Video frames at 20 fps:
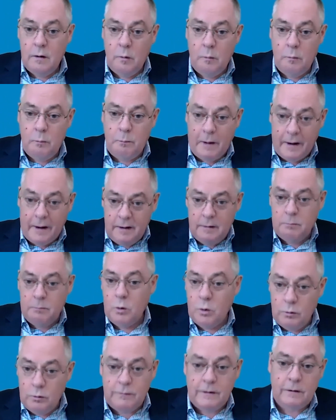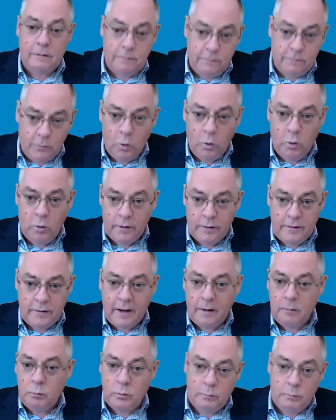But in moving forward,
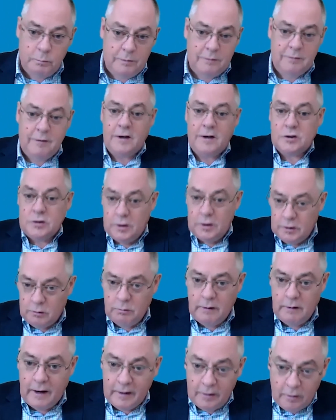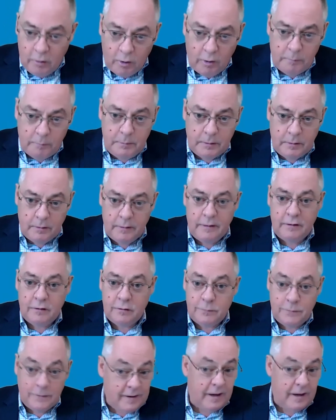that would potentially create liabilities
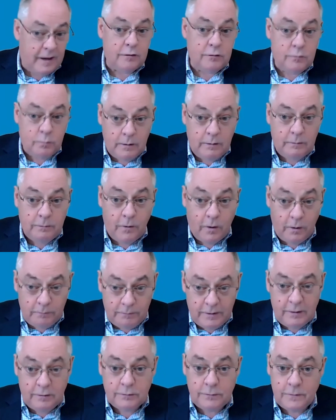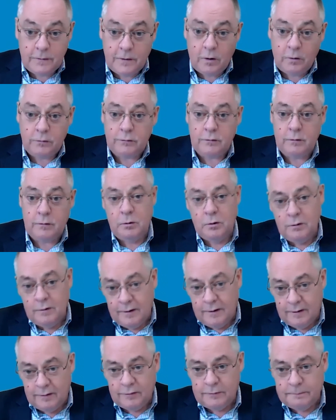for the next 25 years for those
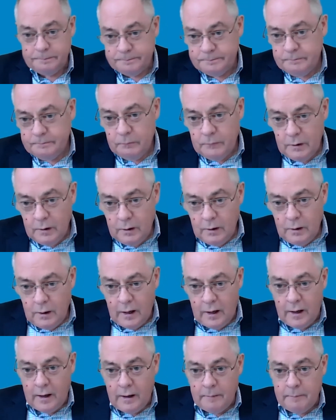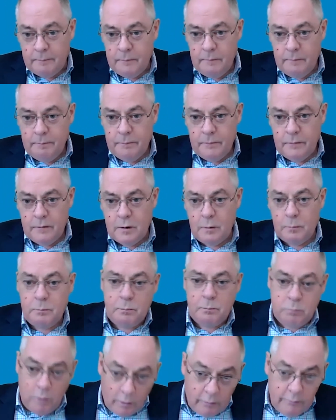communities. The
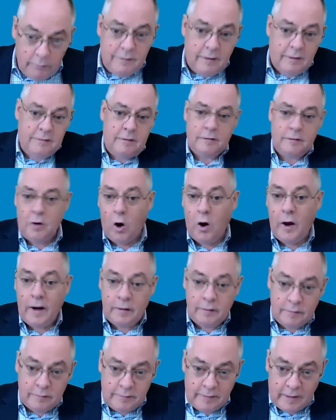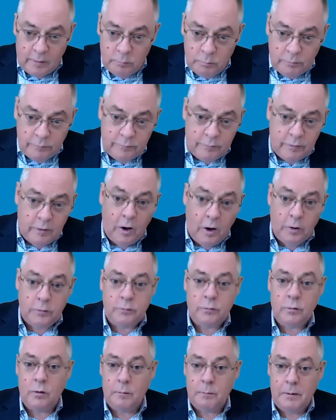process, as I understand, was to go
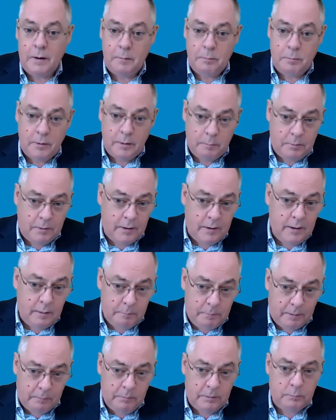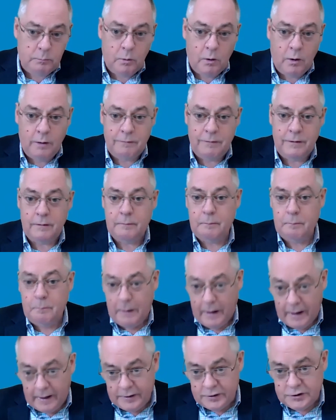through a PPP, a public-private
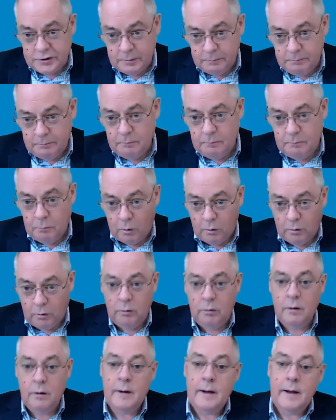partnership model,